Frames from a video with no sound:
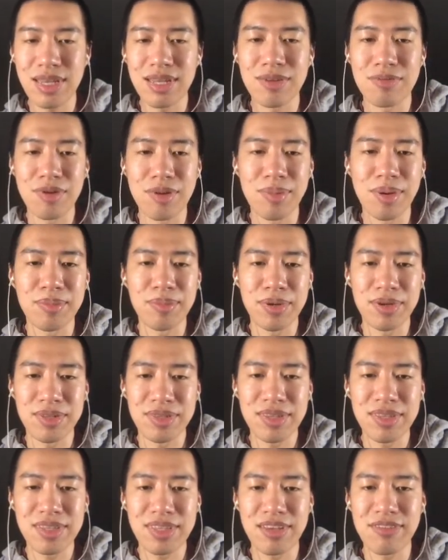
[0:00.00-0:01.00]
and remember
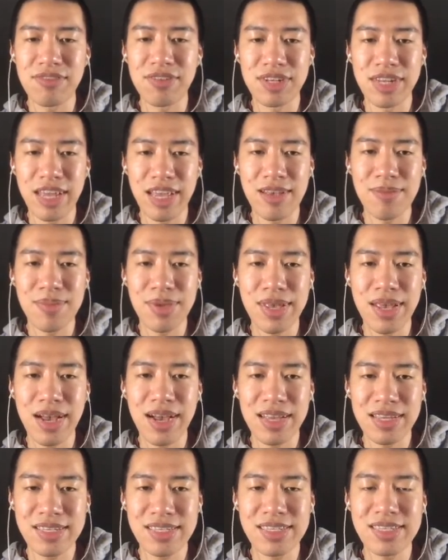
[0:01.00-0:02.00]
different
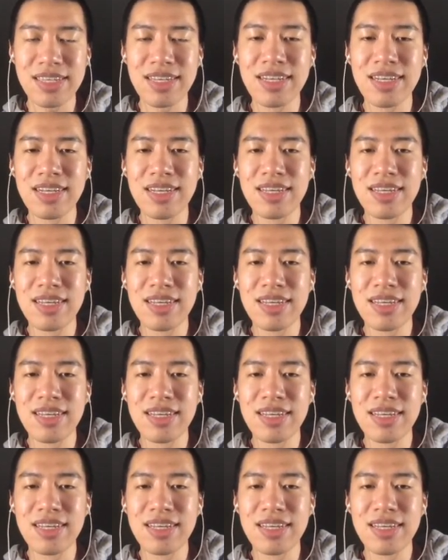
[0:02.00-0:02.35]
APIs.